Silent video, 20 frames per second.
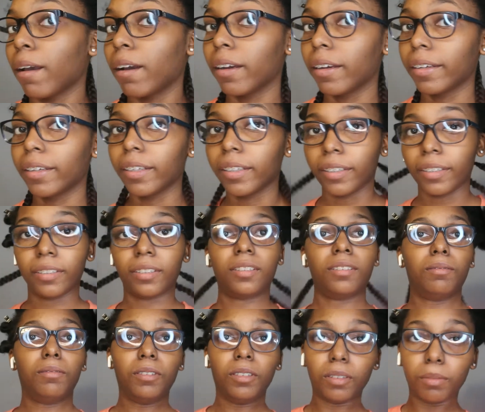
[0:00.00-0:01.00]
Alright guys,
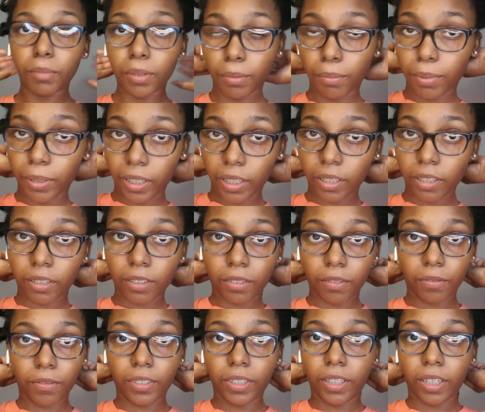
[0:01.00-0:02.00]
I'm gonna be back
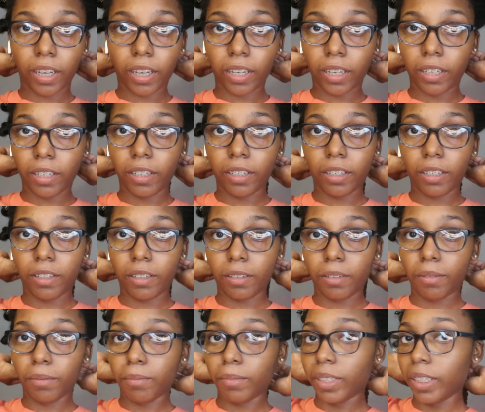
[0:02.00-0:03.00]
when I
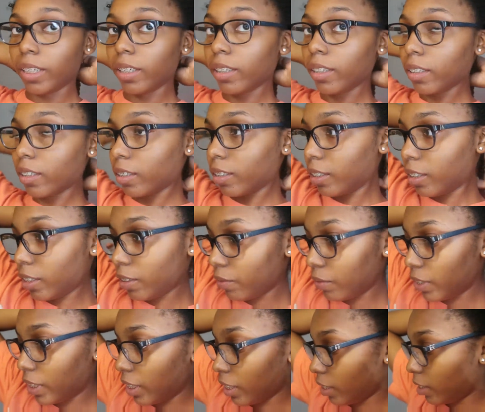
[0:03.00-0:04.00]
am like done
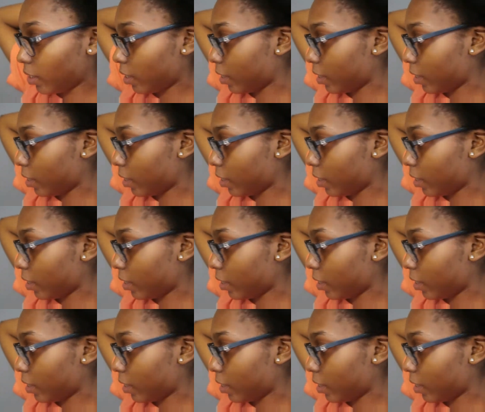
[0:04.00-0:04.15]
with this